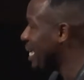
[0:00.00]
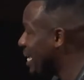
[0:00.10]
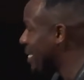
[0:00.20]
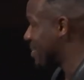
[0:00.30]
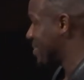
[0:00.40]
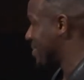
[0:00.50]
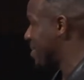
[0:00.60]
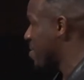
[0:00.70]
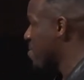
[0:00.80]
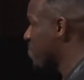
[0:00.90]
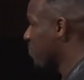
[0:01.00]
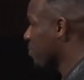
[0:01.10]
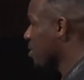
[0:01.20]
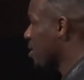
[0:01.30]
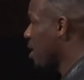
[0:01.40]
is.
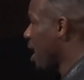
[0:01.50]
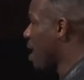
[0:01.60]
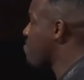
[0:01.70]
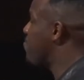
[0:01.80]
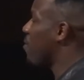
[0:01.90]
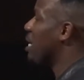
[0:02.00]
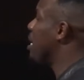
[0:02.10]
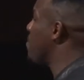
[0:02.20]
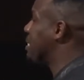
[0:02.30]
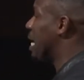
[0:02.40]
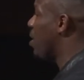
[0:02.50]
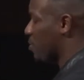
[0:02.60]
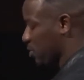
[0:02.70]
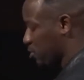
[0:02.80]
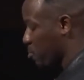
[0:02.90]
And friend, let me tell
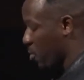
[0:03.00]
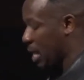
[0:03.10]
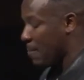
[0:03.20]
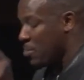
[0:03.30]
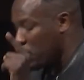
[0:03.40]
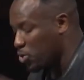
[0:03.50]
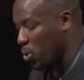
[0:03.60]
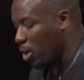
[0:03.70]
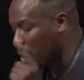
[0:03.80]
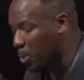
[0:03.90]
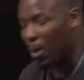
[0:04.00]
you this morning your